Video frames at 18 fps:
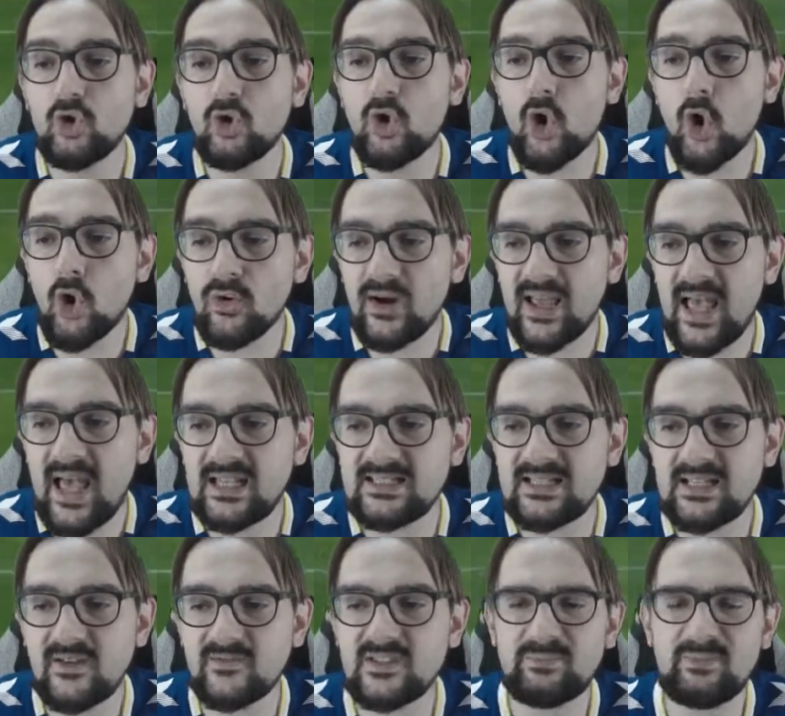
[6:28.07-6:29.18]
Doucouré has
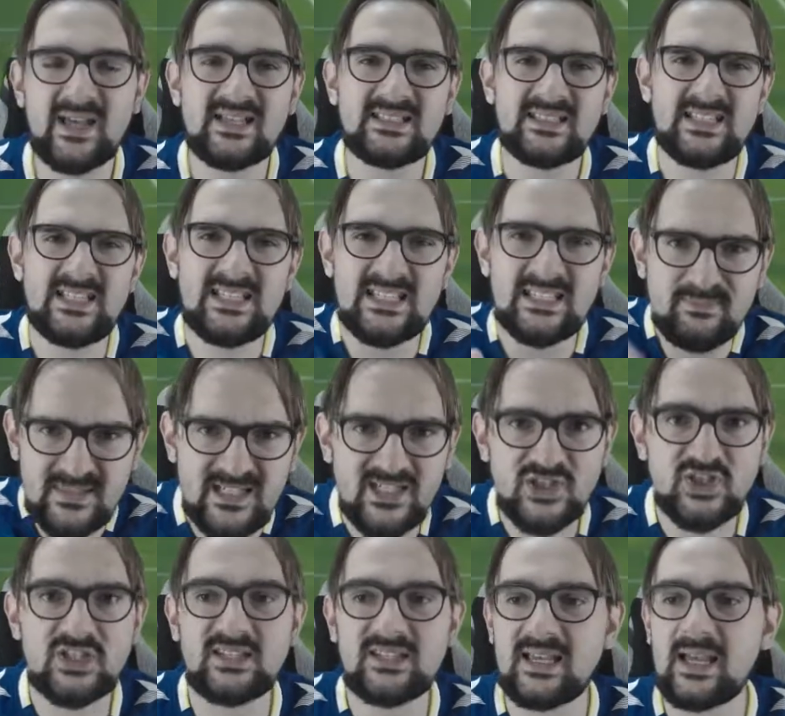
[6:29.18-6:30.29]
enough space. He
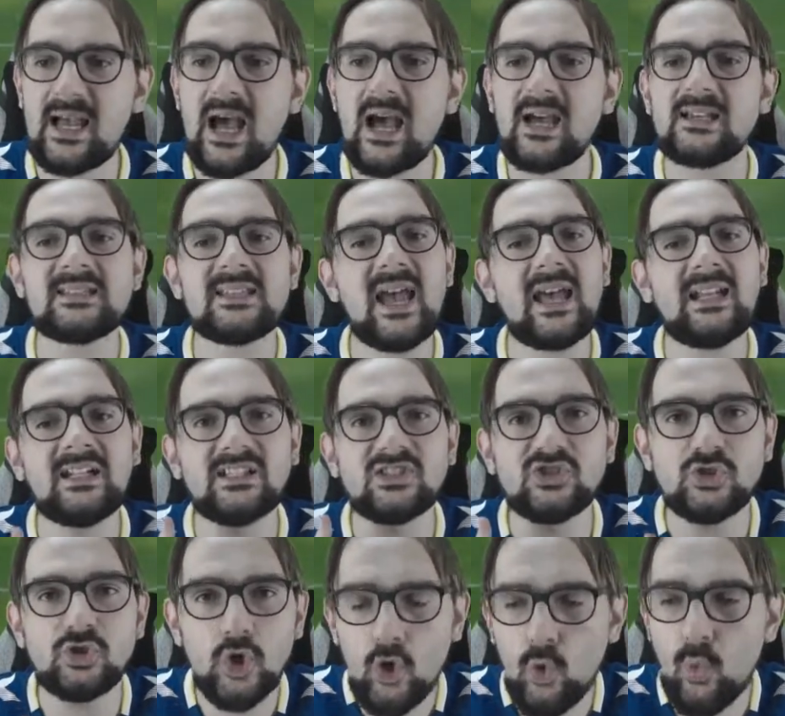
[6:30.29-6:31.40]
smashes it, guys. And it's
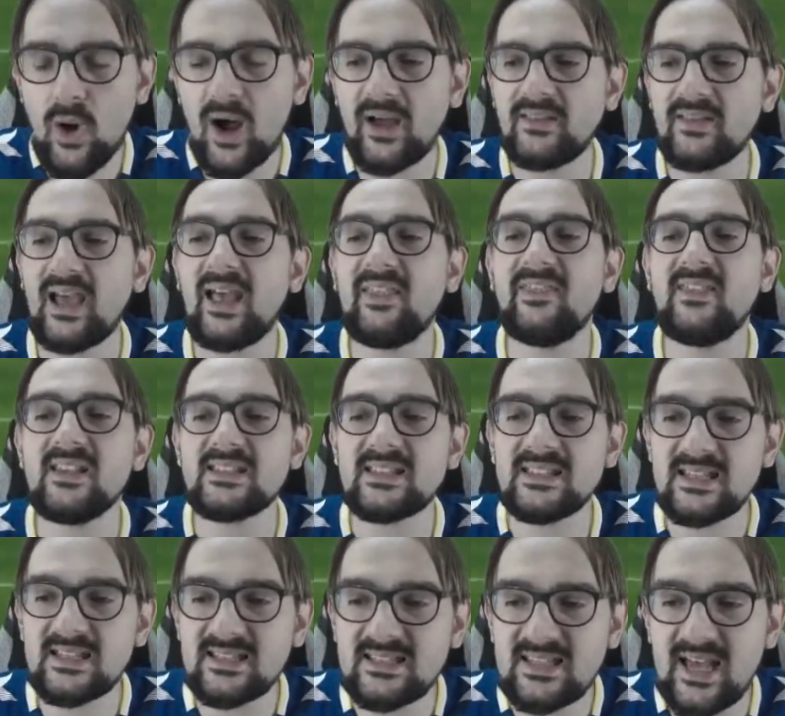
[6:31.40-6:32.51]
2-1. And this is
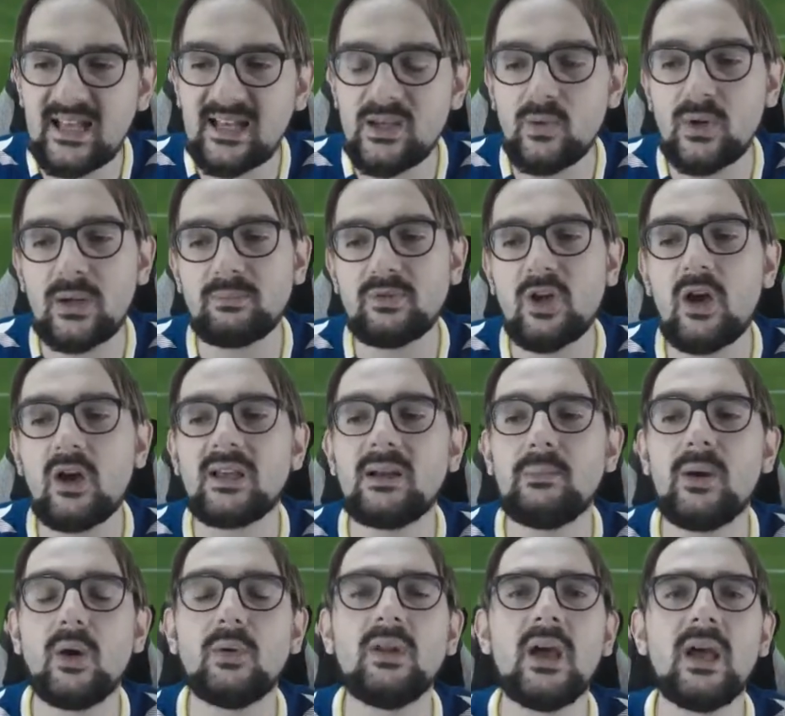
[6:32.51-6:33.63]
exactly what I'm talking
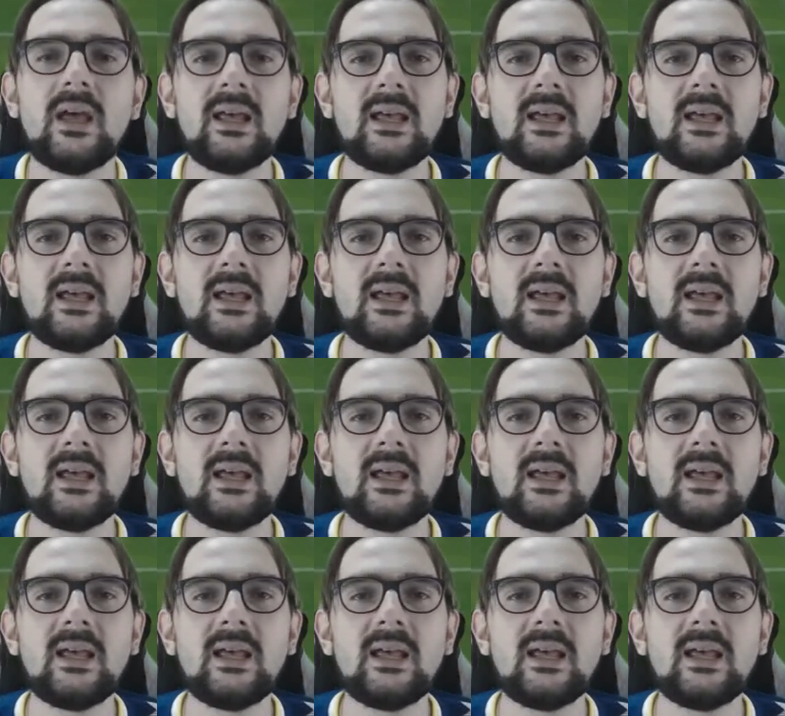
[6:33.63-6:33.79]
about.